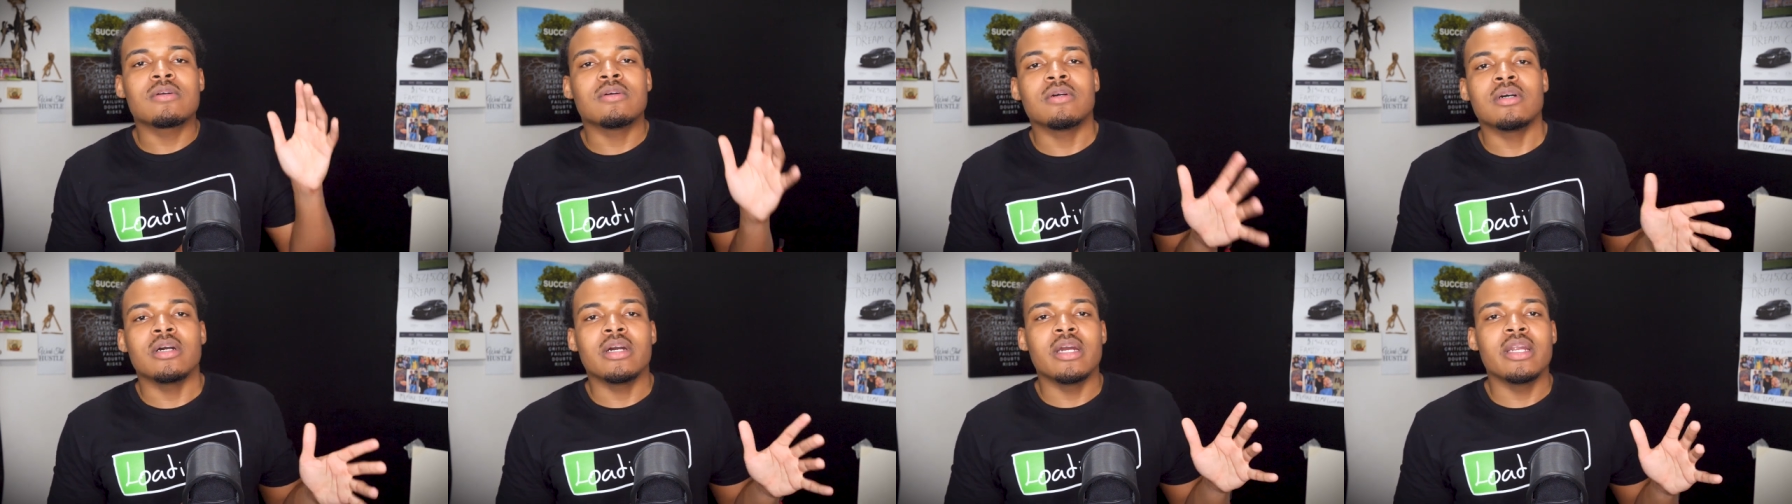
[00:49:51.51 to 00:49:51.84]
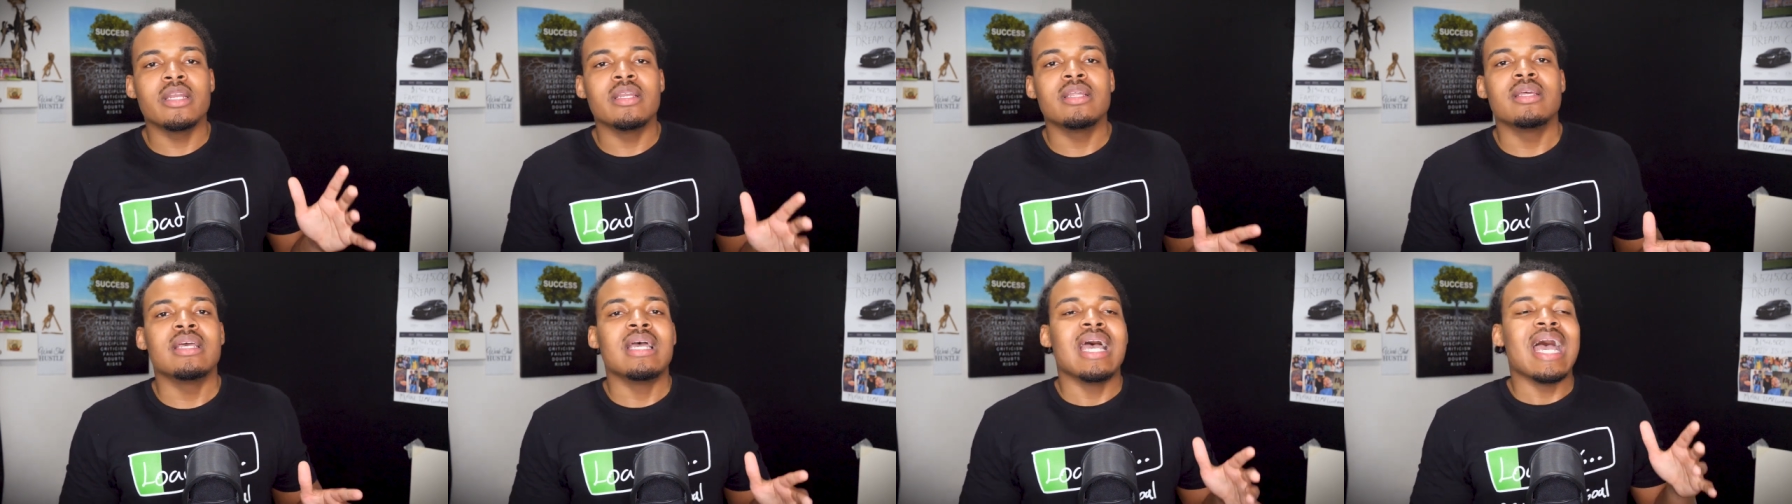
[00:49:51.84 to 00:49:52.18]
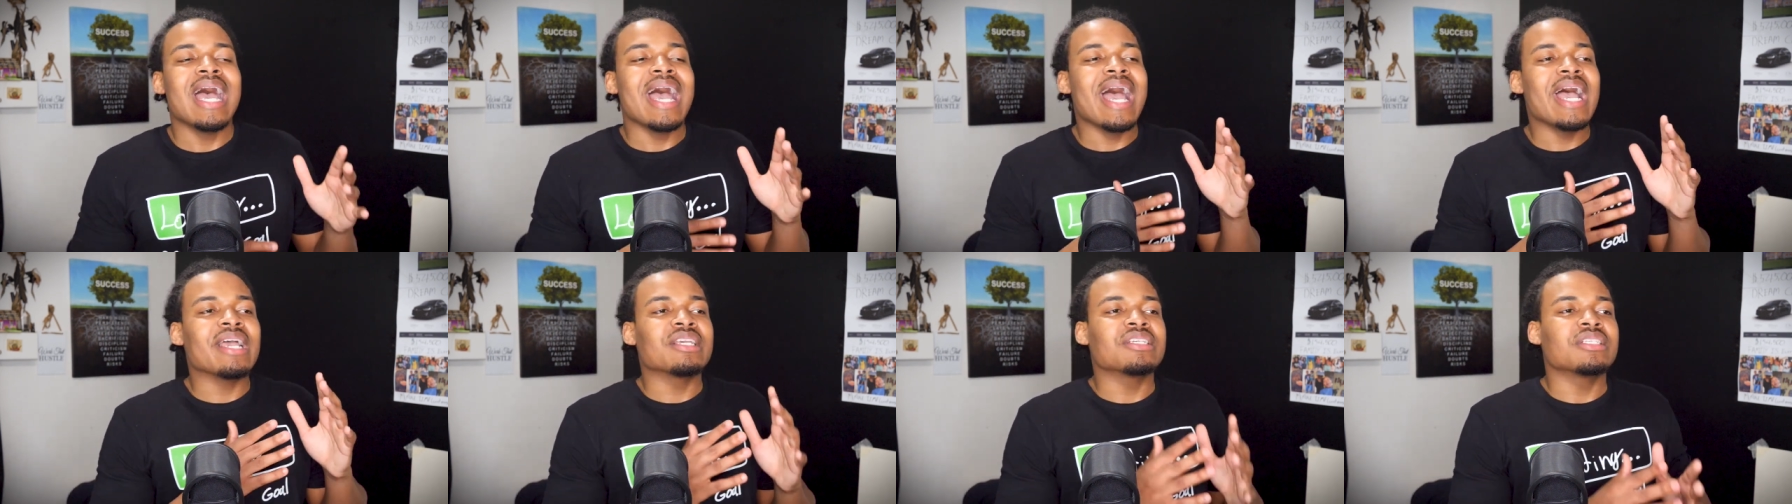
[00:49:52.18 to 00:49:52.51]
card
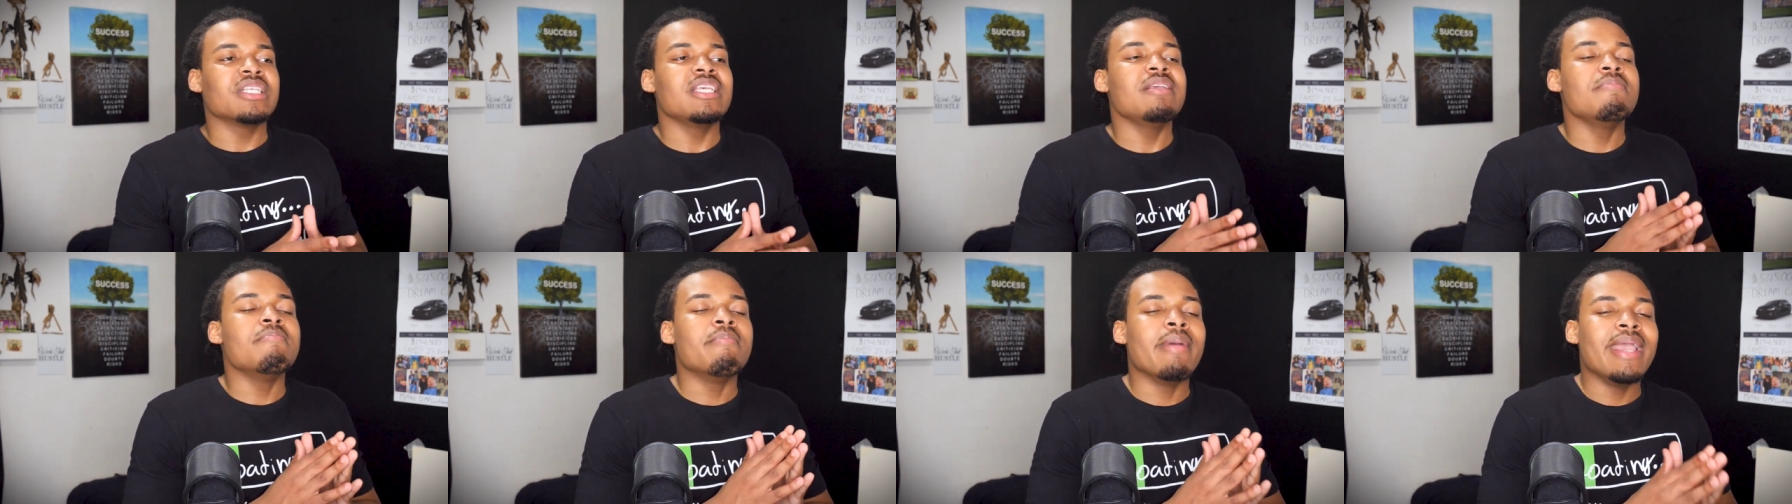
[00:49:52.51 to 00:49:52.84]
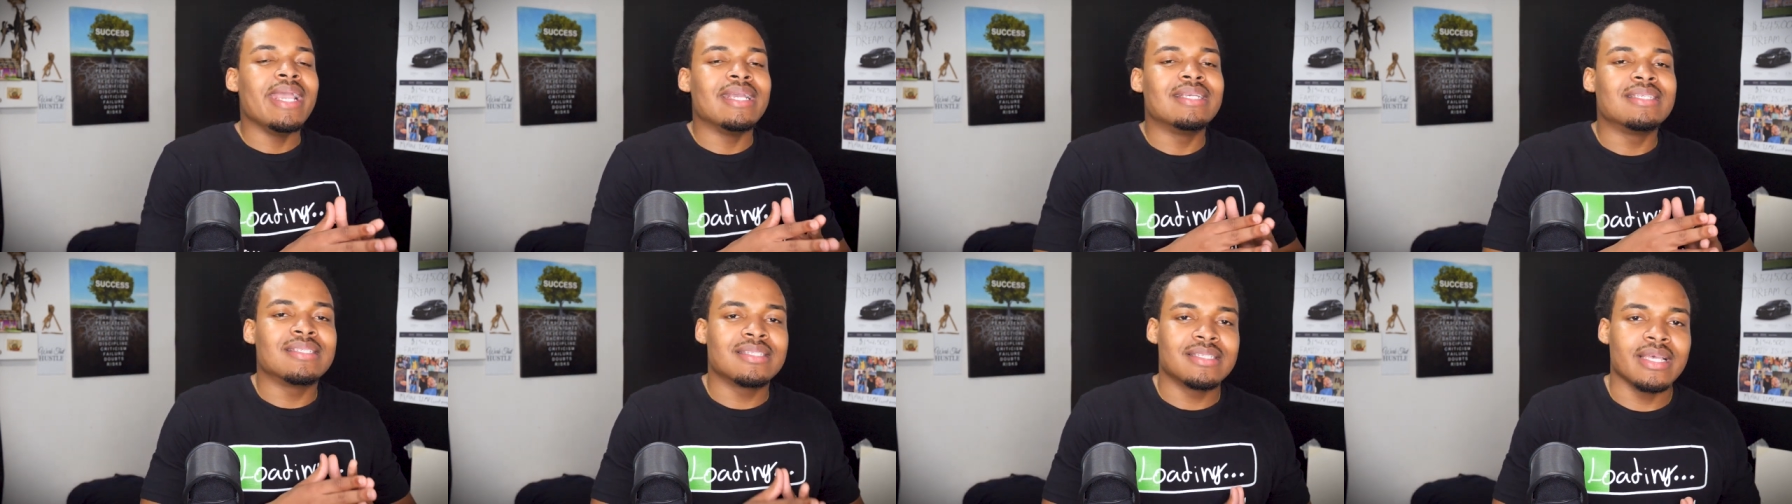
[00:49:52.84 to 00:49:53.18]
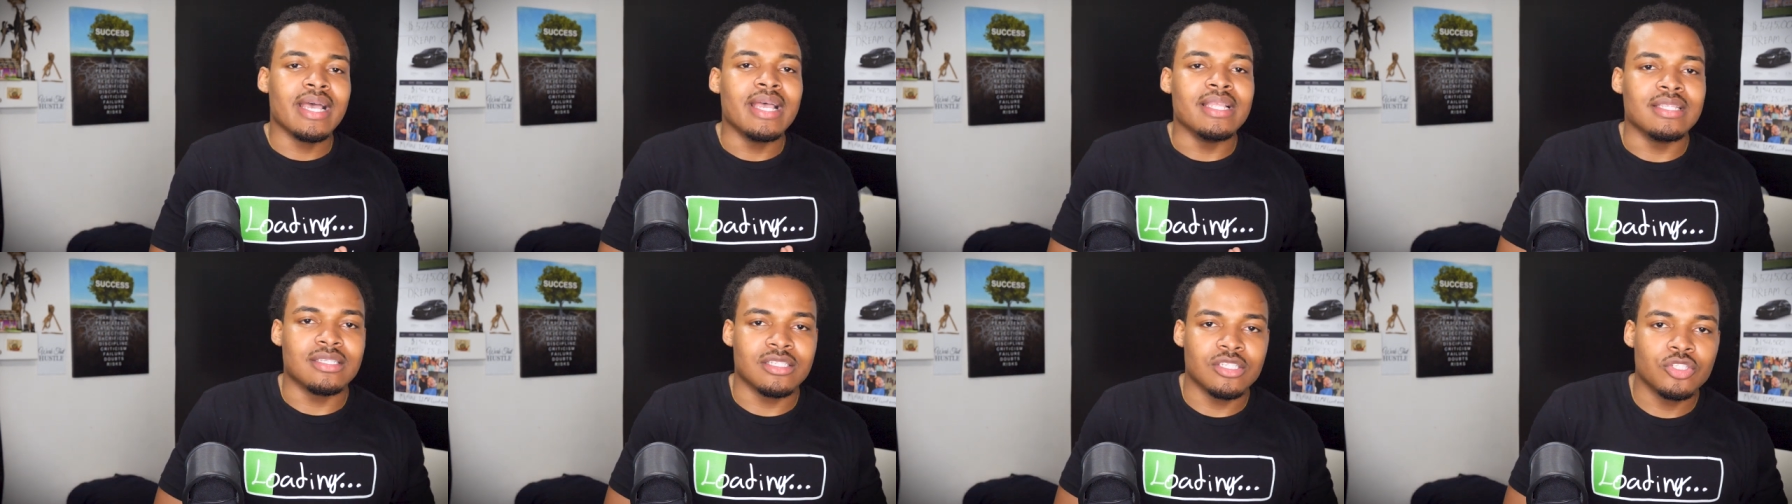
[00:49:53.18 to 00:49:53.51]
actually make
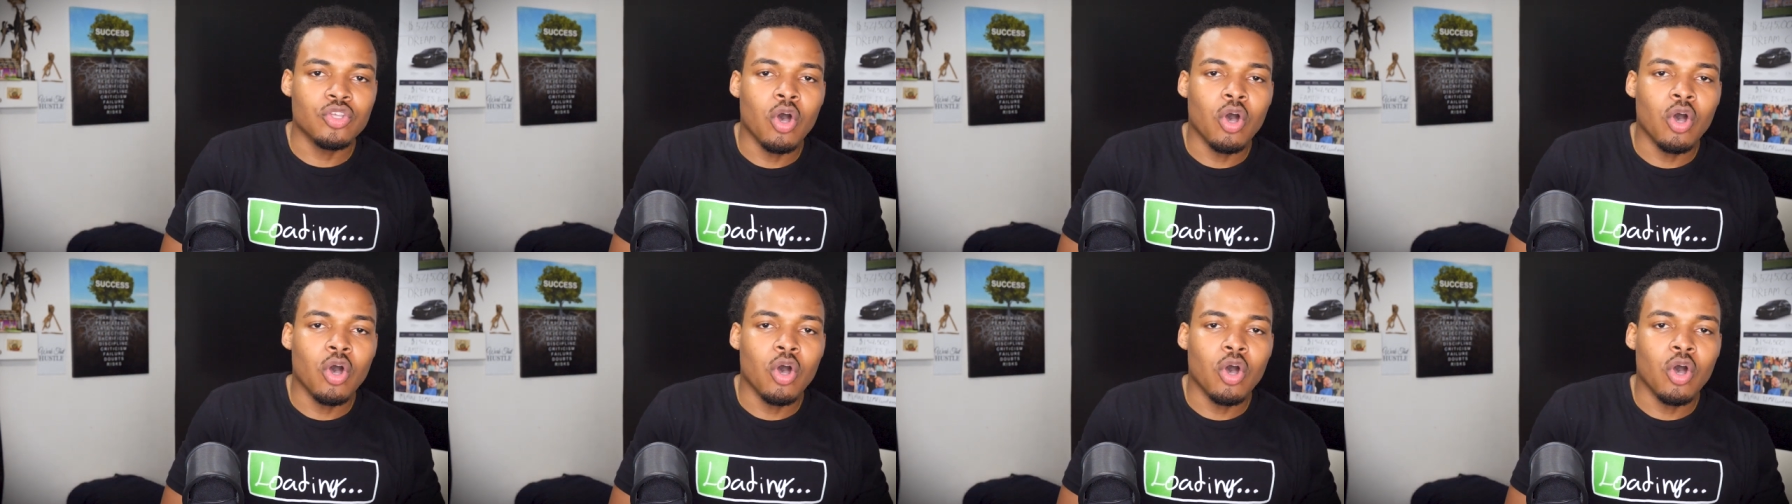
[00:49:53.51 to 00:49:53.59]
sense.